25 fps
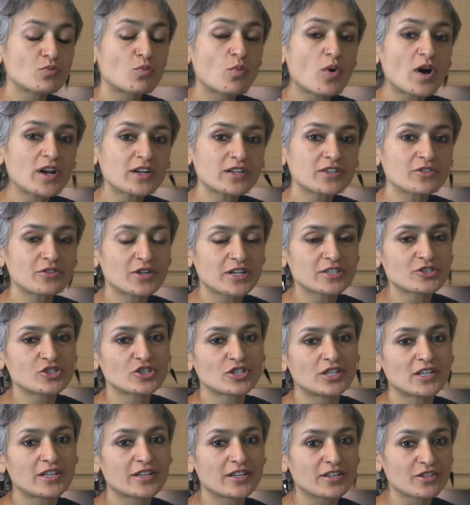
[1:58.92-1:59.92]
one red
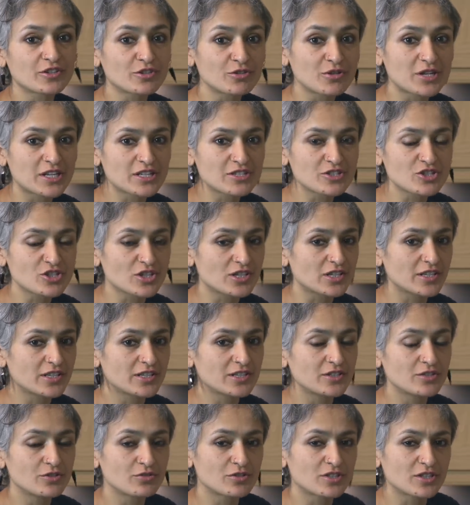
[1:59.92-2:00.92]
chili and a green
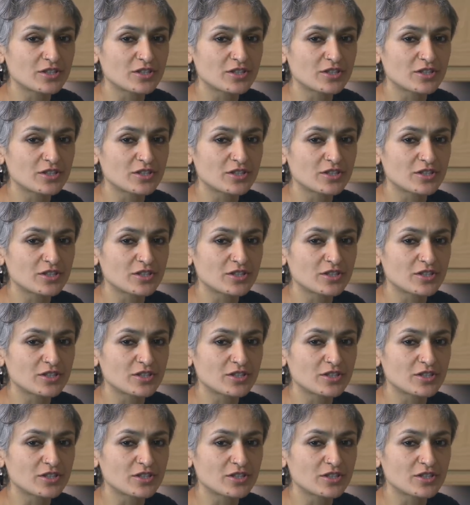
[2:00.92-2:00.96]
chili. You